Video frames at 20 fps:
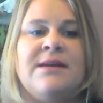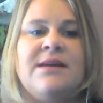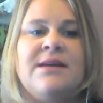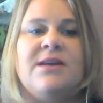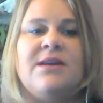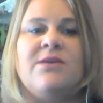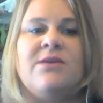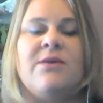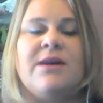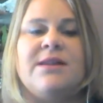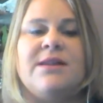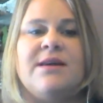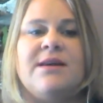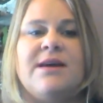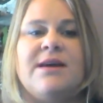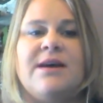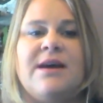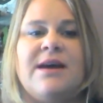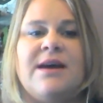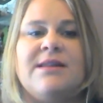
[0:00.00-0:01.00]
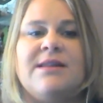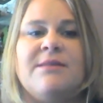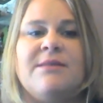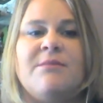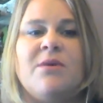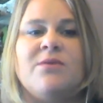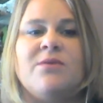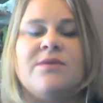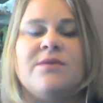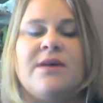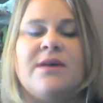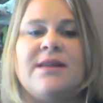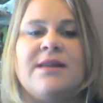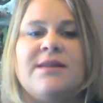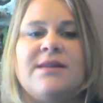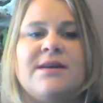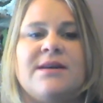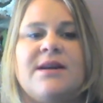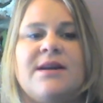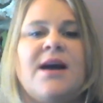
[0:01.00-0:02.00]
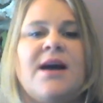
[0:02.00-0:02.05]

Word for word: you know, at the